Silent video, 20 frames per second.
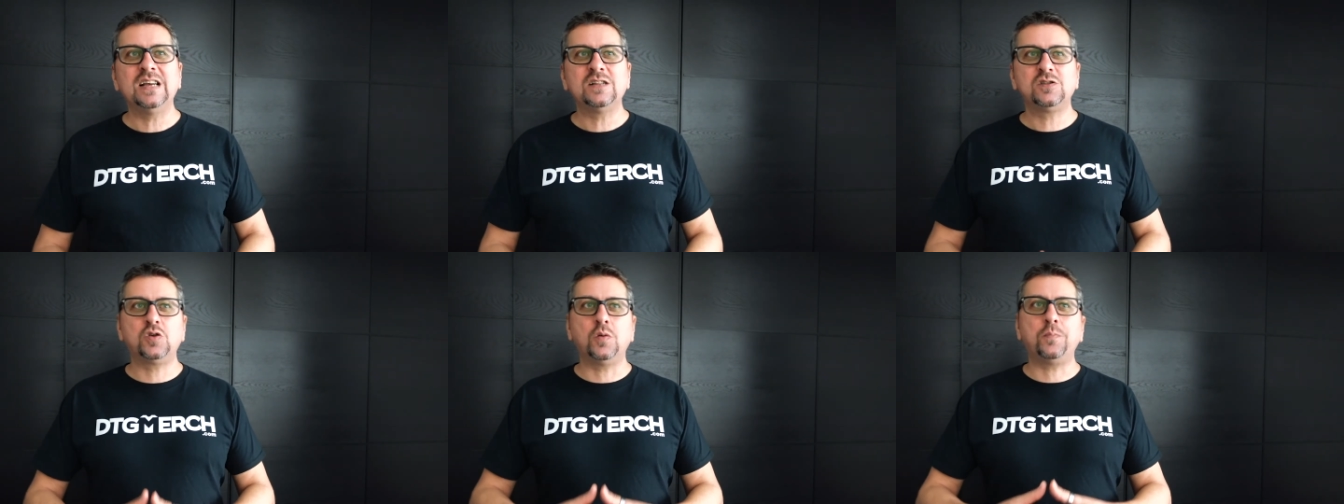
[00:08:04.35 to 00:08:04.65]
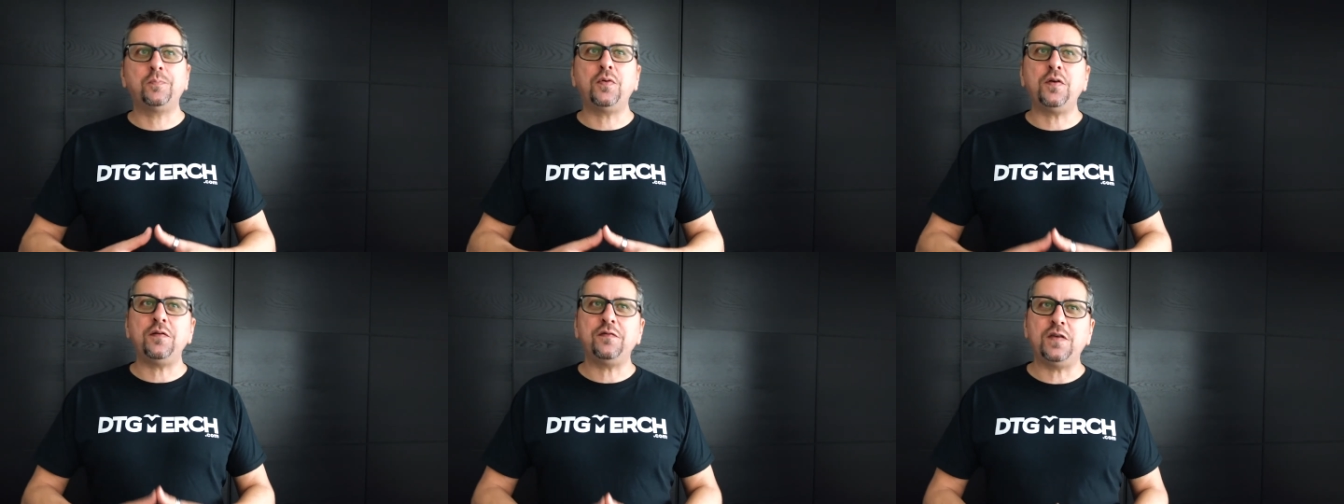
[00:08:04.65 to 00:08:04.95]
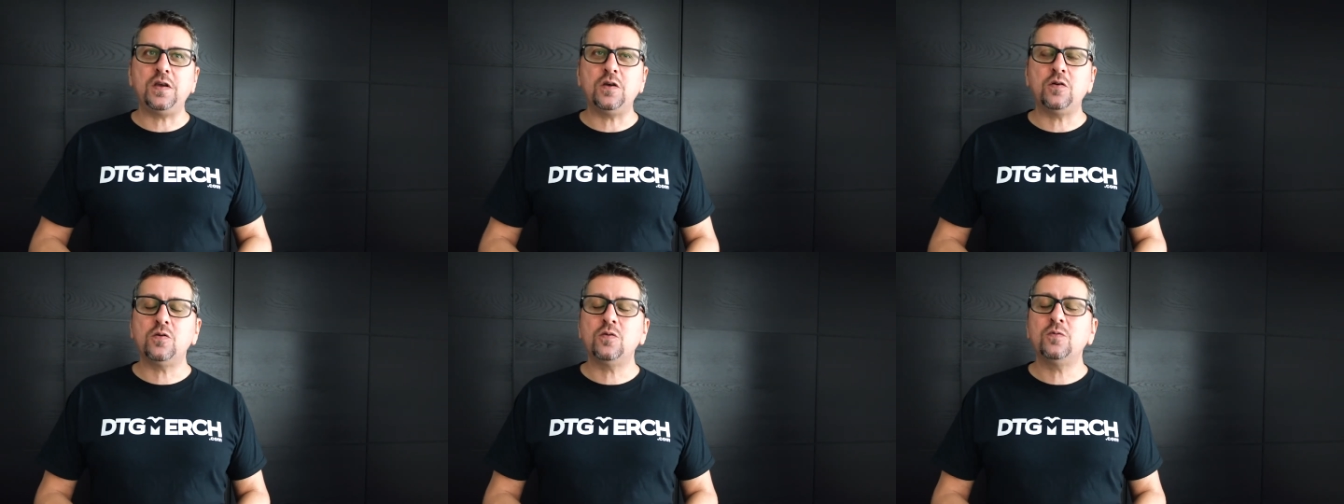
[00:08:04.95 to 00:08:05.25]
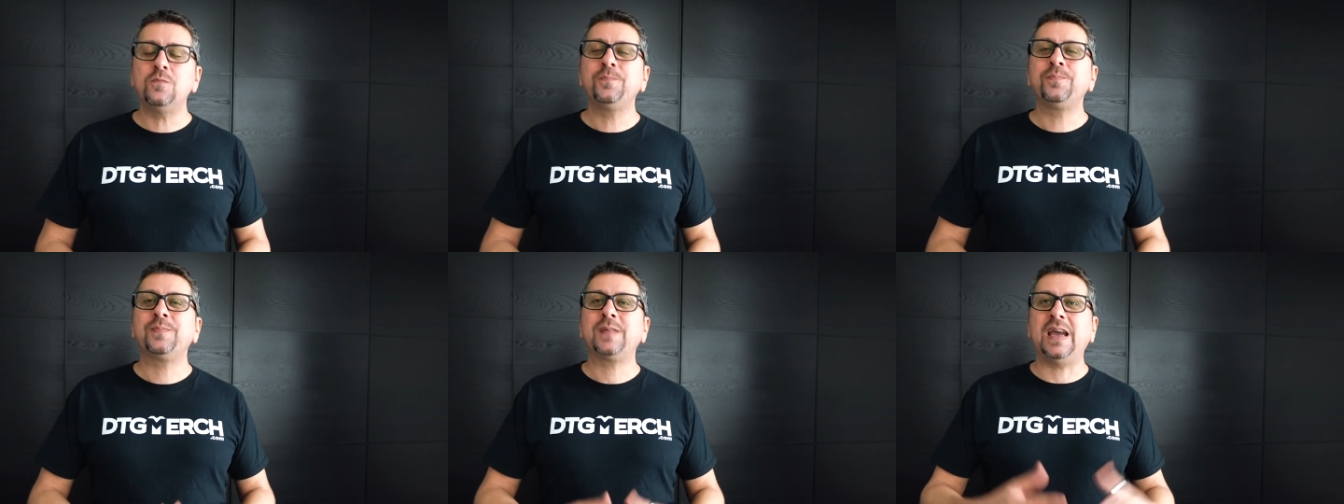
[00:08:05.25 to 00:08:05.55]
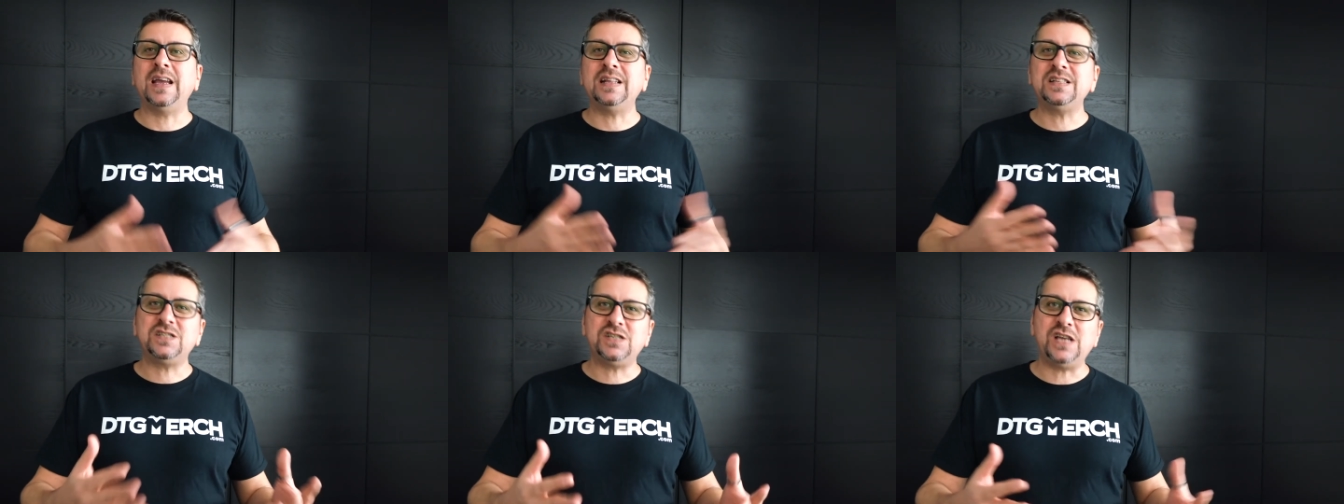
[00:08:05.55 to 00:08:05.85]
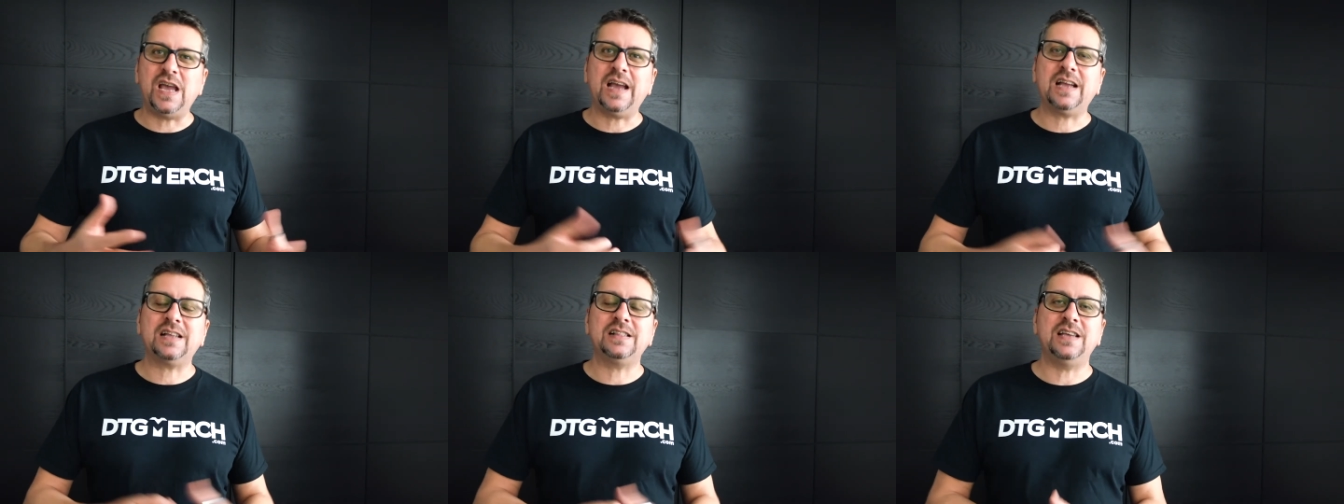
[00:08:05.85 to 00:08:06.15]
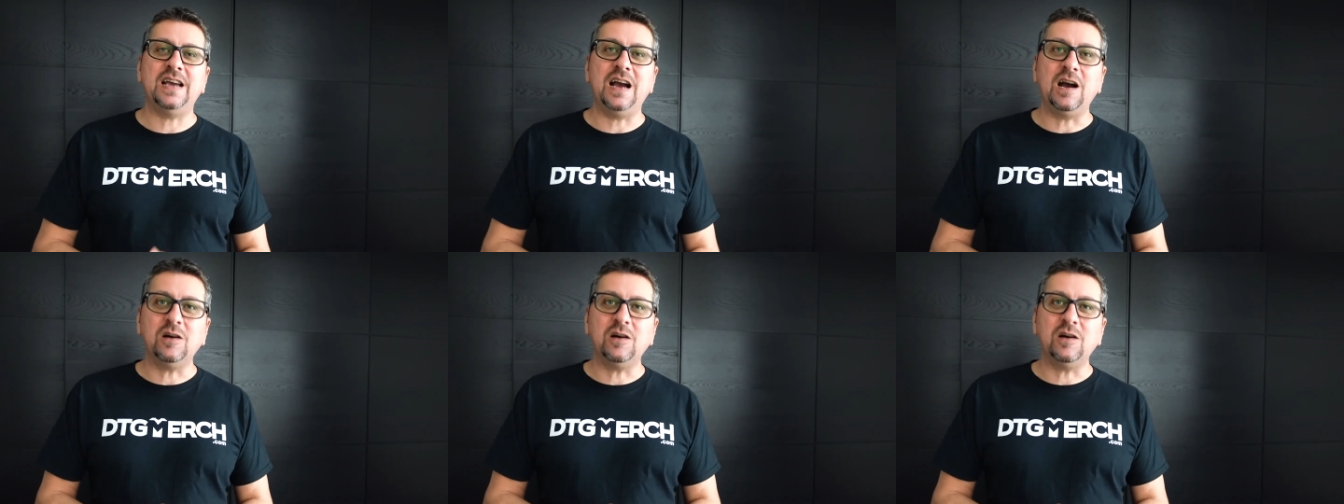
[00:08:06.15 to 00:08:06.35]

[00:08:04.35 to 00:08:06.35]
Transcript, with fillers: to preview and check the